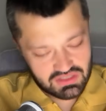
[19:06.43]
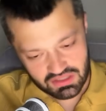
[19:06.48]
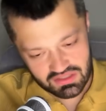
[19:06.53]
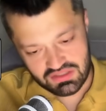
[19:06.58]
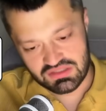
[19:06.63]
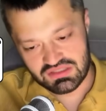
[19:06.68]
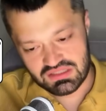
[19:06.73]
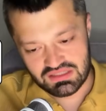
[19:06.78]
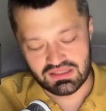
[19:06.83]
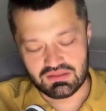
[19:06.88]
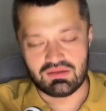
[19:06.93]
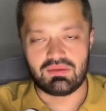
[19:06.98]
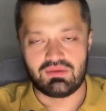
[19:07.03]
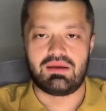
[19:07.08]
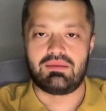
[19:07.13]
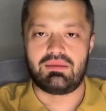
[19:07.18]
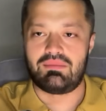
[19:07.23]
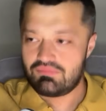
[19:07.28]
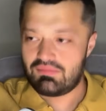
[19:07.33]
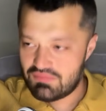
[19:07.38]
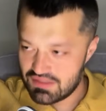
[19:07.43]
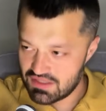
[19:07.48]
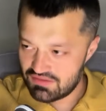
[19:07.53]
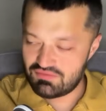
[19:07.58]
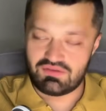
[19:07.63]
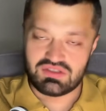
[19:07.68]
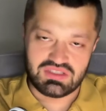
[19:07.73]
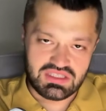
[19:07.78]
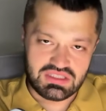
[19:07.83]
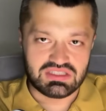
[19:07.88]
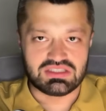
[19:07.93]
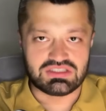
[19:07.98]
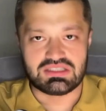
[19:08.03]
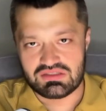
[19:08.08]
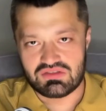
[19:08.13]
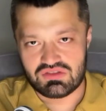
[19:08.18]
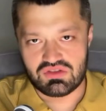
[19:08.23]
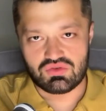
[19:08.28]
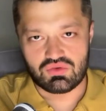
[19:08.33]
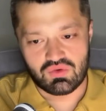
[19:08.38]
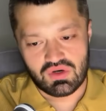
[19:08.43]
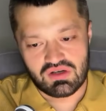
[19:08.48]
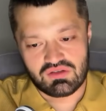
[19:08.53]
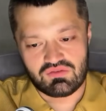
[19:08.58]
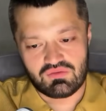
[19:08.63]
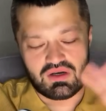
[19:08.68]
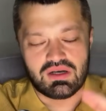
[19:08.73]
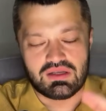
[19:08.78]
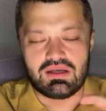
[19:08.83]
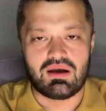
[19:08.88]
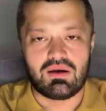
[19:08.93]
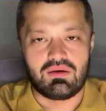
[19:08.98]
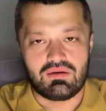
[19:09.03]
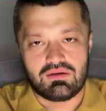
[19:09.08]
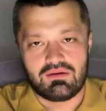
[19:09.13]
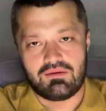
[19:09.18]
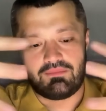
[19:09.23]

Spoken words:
Here's the enemy. Everything is intertwined right now.